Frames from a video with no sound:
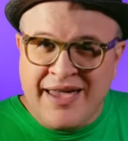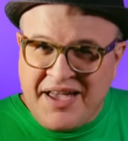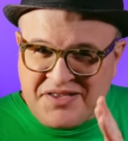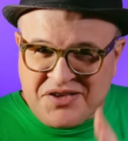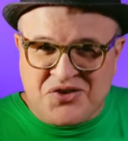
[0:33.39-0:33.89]

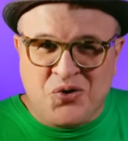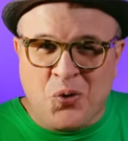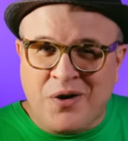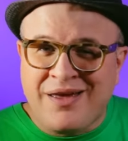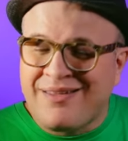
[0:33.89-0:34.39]
It's a
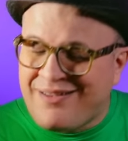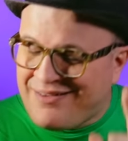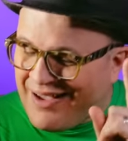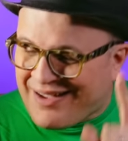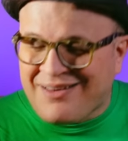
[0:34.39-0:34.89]
story
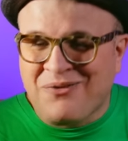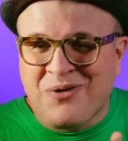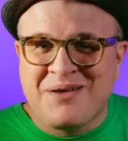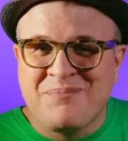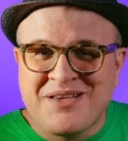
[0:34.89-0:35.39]
you're not going to
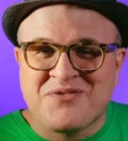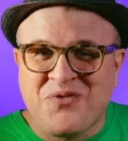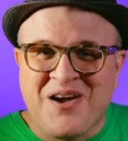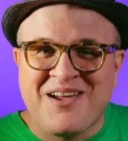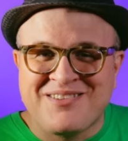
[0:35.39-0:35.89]
want to miss,
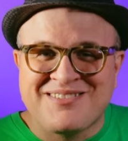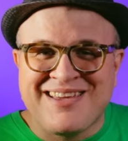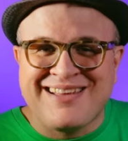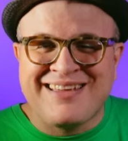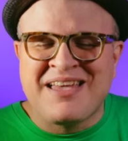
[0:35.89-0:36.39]
very
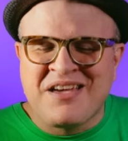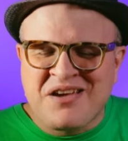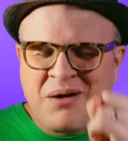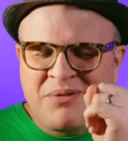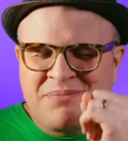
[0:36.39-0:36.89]
entertaining,
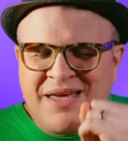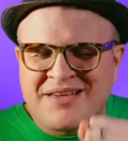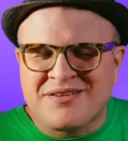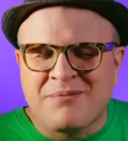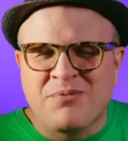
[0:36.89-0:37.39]
coming up
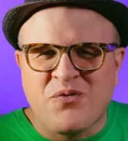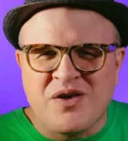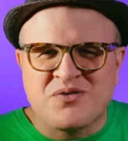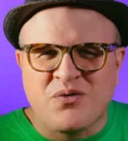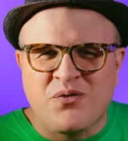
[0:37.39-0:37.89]
next on Professor